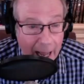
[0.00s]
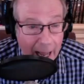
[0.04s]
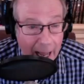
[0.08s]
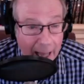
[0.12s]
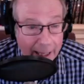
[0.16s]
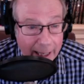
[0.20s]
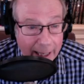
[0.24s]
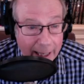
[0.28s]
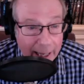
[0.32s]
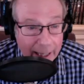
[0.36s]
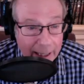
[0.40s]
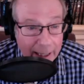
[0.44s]

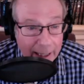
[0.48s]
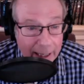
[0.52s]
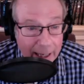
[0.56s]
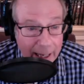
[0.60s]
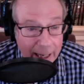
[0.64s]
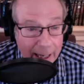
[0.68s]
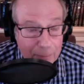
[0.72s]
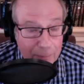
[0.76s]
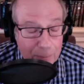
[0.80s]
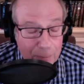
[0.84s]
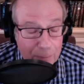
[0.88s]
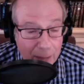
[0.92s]
get
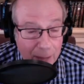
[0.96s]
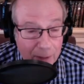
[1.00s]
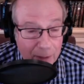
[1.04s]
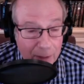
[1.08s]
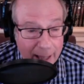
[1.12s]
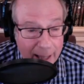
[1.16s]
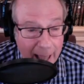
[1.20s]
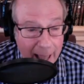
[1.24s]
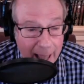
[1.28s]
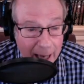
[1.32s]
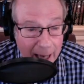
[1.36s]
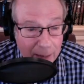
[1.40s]
hit by the
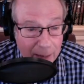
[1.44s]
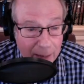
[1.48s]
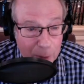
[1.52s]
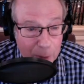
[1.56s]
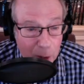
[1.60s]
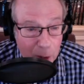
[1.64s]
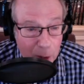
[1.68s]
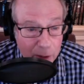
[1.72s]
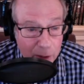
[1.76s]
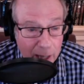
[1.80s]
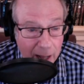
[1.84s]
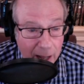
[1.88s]

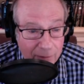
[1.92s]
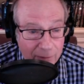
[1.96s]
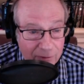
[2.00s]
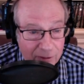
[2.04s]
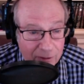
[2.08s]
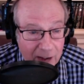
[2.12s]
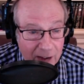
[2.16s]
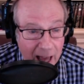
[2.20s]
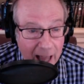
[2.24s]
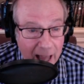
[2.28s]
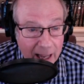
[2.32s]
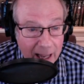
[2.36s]
catapult and I
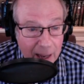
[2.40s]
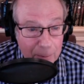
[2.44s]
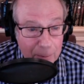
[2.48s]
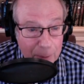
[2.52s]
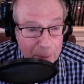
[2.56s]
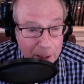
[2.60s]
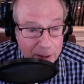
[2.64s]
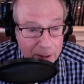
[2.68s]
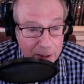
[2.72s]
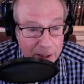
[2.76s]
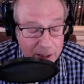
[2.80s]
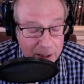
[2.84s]
fly up
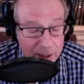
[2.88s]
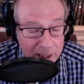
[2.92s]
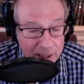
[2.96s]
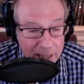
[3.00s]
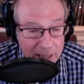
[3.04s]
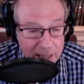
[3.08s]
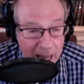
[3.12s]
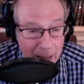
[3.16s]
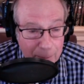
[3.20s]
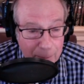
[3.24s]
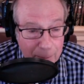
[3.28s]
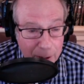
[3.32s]
into the
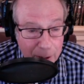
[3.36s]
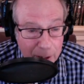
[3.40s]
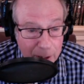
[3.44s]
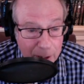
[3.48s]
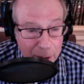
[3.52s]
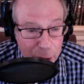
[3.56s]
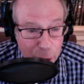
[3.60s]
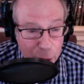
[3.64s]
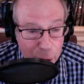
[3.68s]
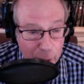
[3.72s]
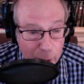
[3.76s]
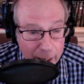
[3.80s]
top of the
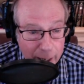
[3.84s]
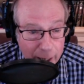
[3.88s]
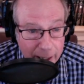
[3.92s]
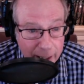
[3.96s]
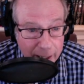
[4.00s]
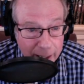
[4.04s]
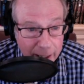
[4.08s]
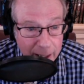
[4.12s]
tree.